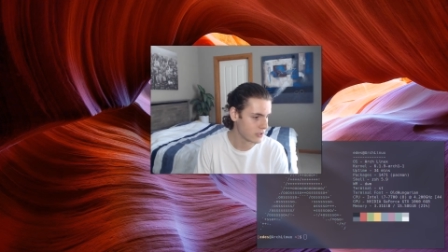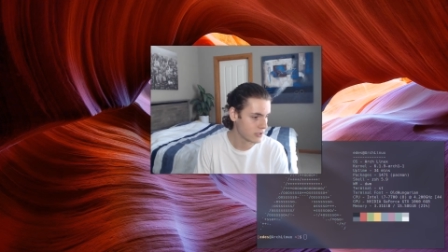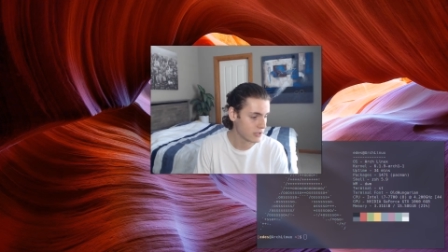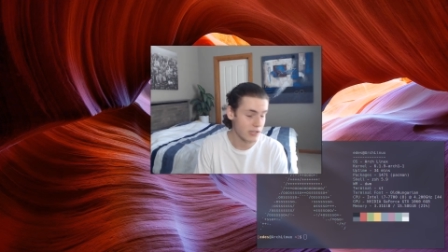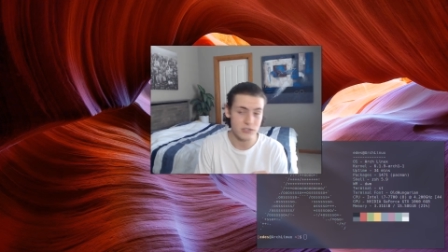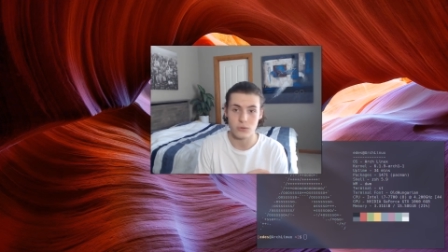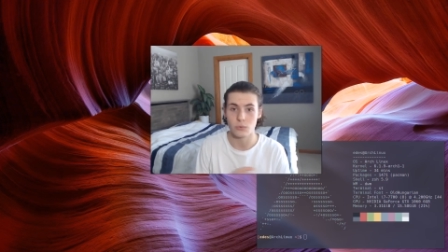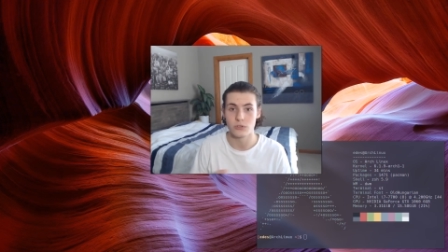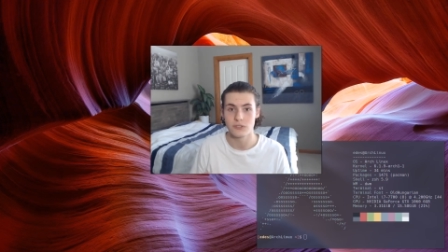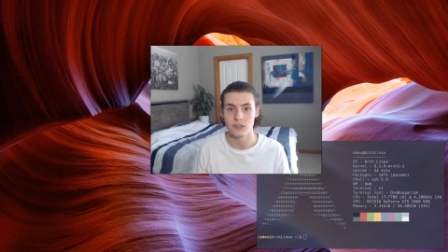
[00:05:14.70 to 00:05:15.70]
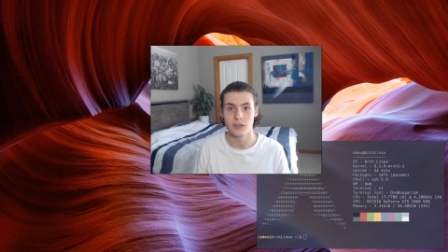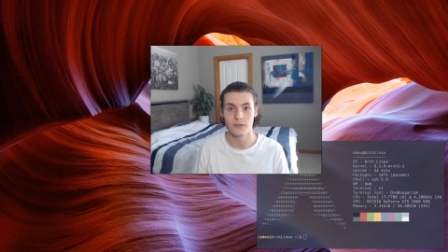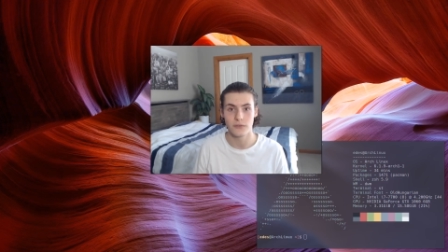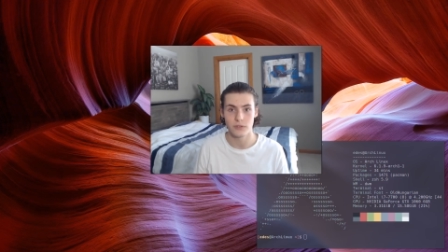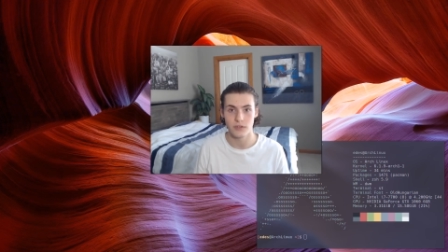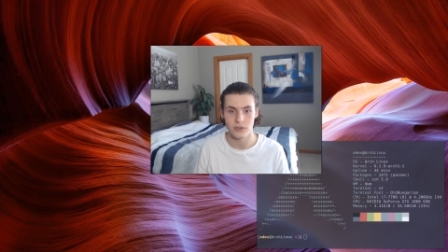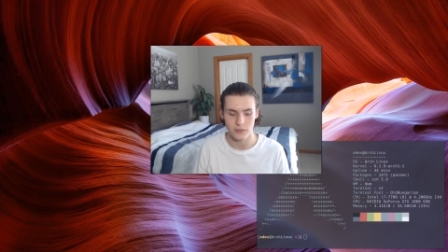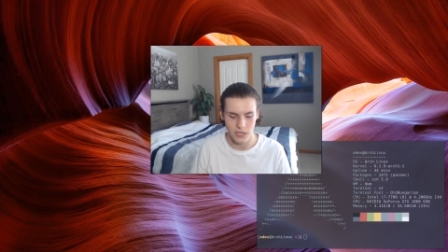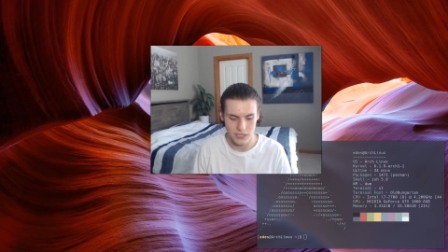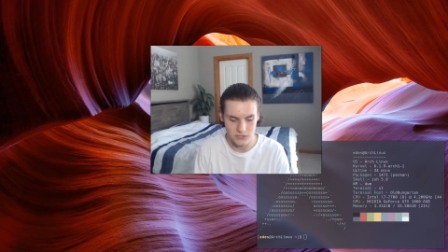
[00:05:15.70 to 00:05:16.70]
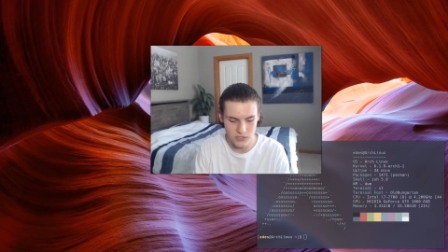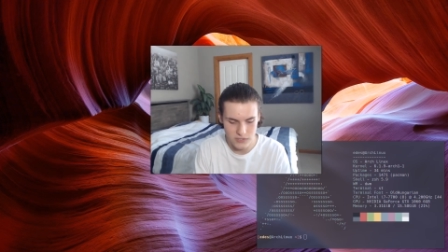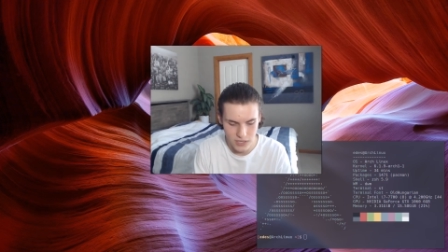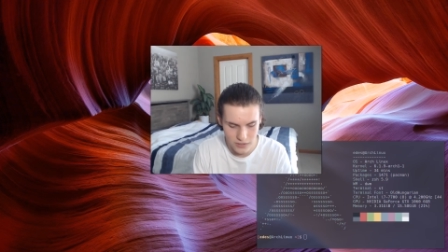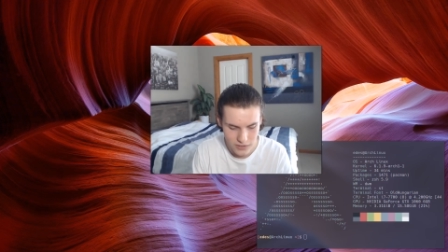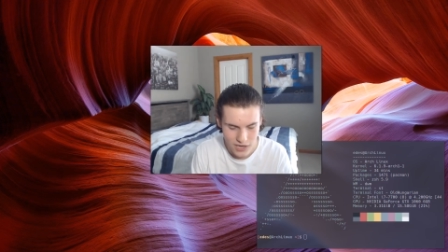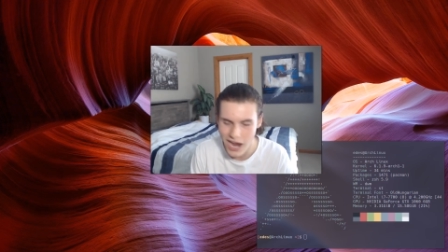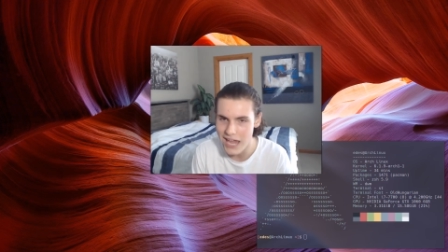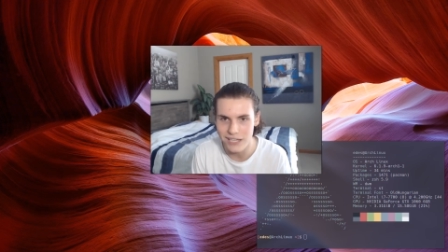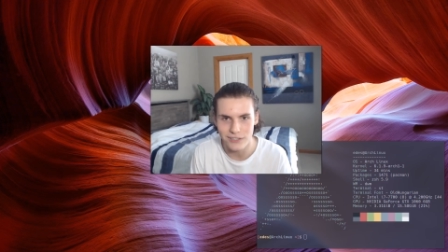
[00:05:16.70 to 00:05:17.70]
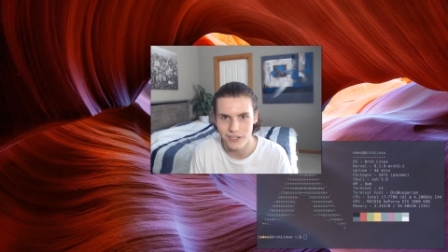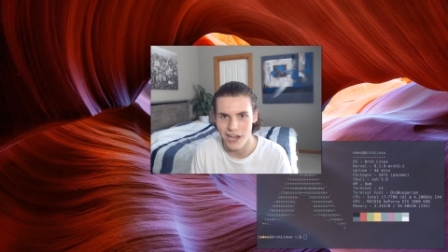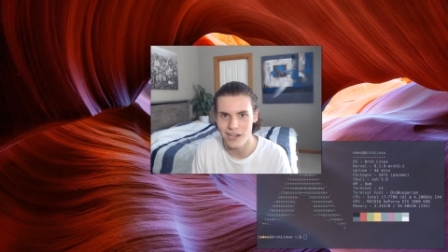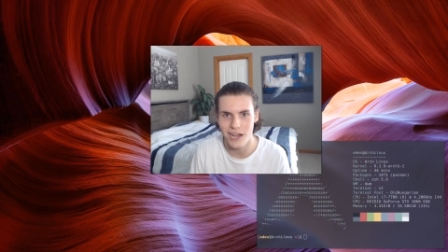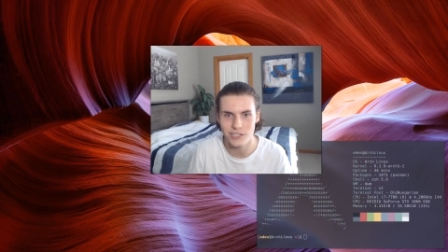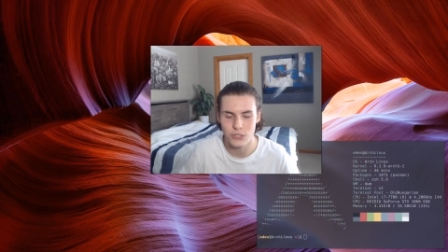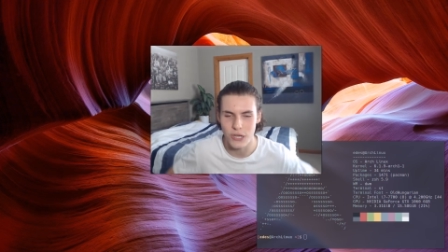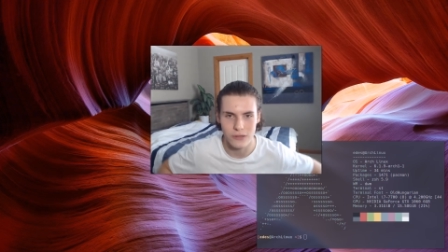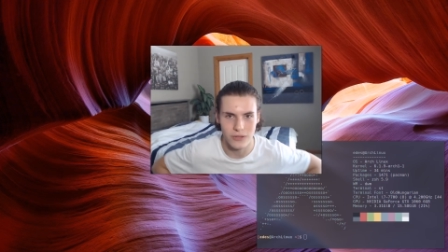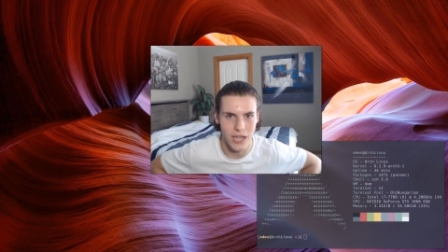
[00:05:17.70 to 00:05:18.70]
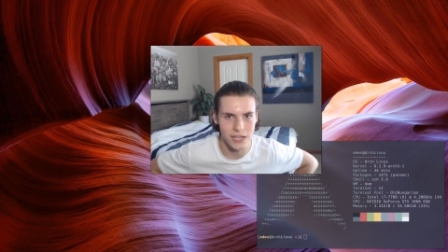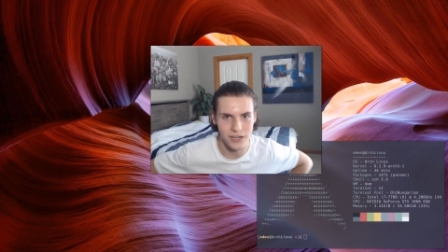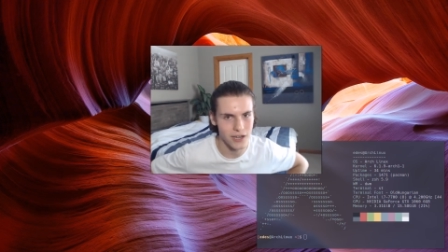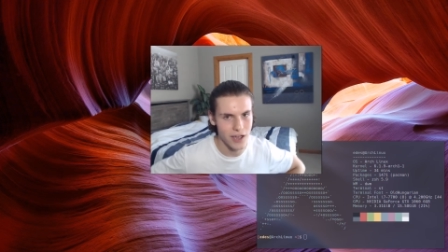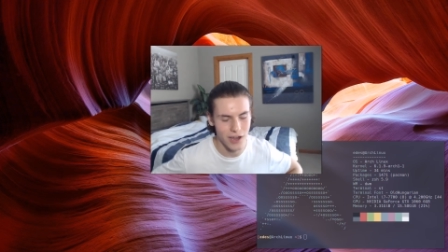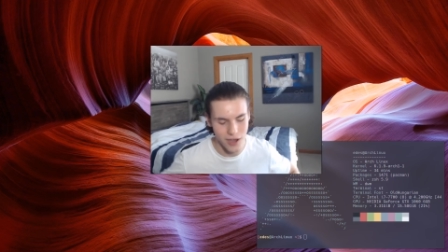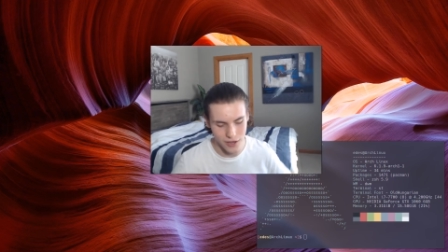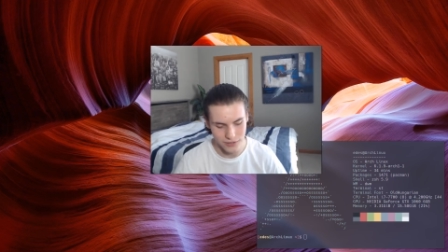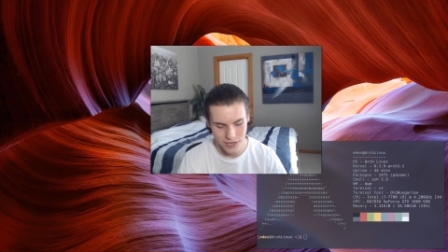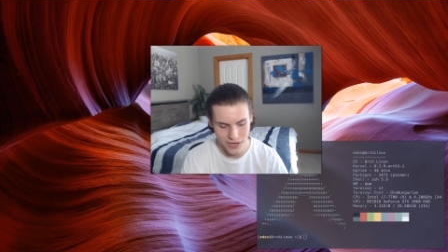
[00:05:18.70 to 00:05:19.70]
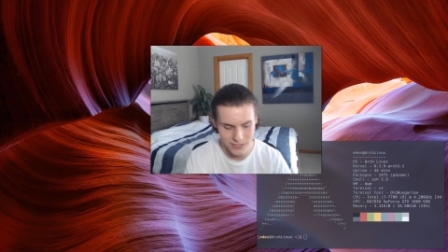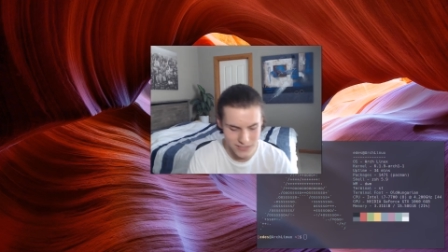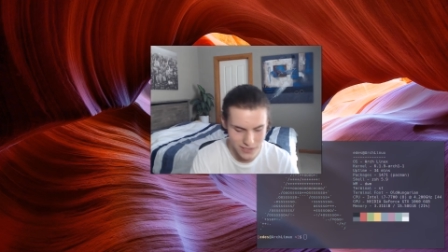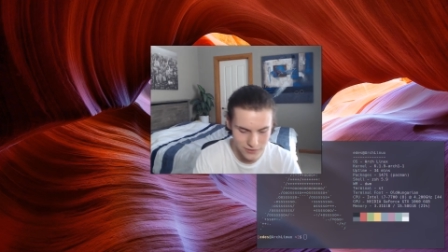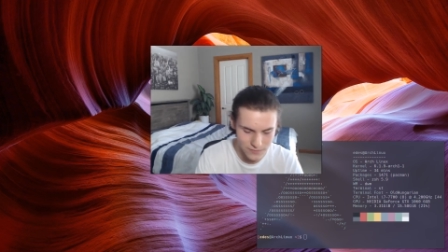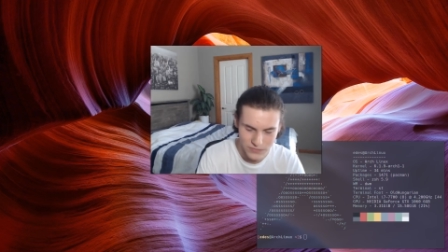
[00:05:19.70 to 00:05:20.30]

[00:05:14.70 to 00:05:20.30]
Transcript: that is the worst thing I've ever done. Like it's just like I hate it. I, I just genuinely hate it. I, I can't I can't stand it.